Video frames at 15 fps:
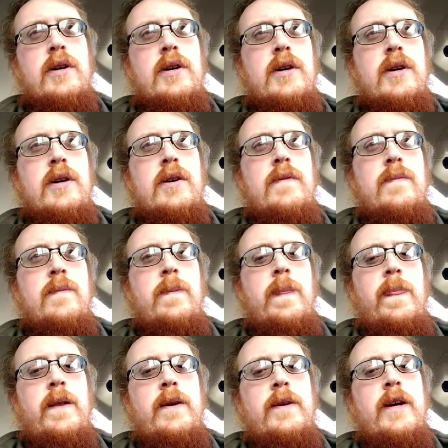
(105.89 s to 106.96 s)
Uh,
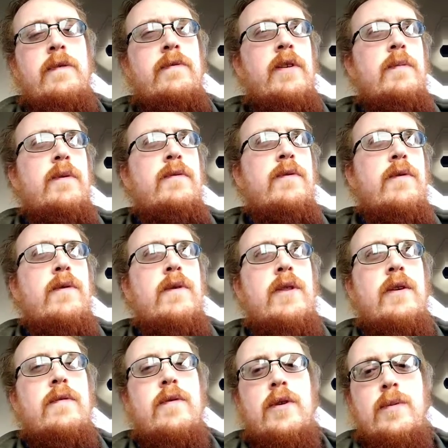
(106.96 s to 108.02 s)
Definitely before
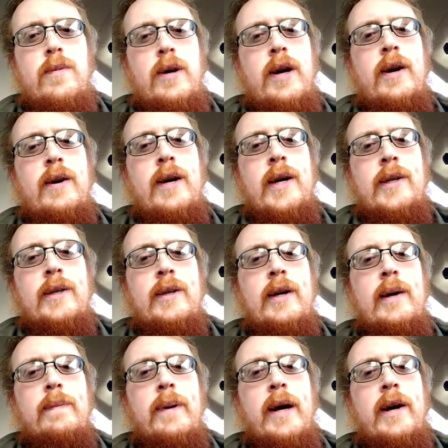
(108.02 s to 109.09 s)
the Affordable Care Act
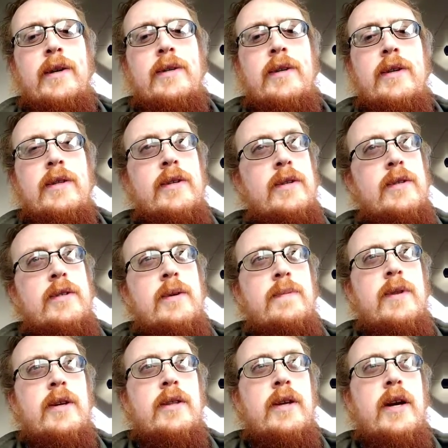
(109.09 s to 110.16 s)
got passed, and this is
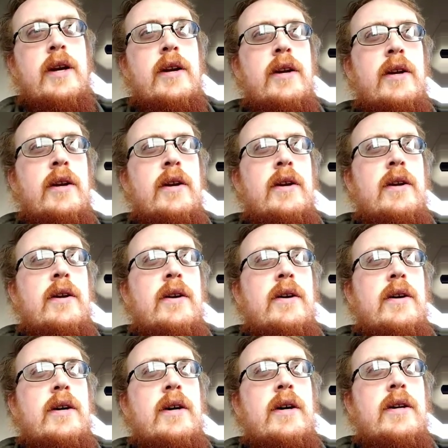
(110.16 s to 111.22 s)
something that
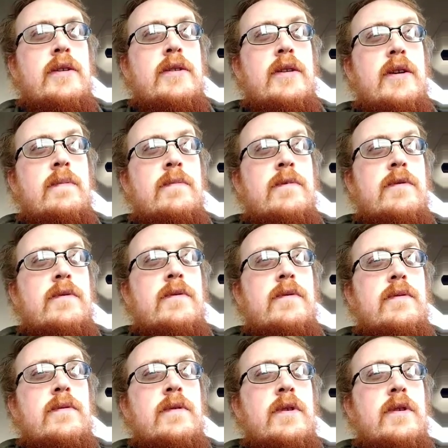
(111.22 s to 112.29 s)
it seems
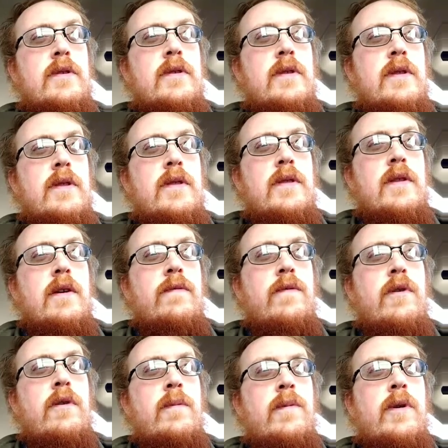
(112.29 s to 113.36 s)
the
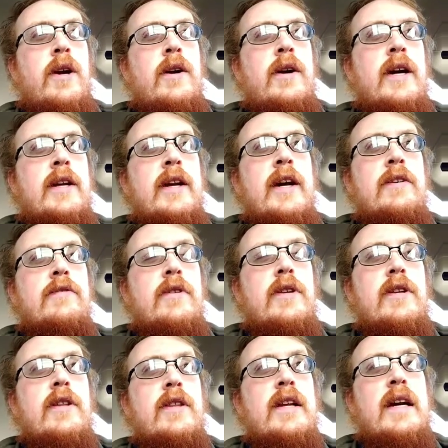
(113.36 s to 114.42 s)
Affordable Care Act actually
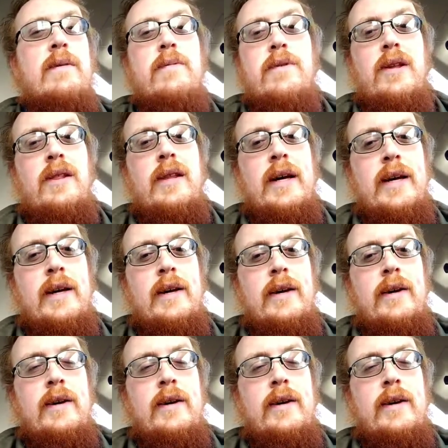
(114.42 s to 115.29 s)
did that I really like.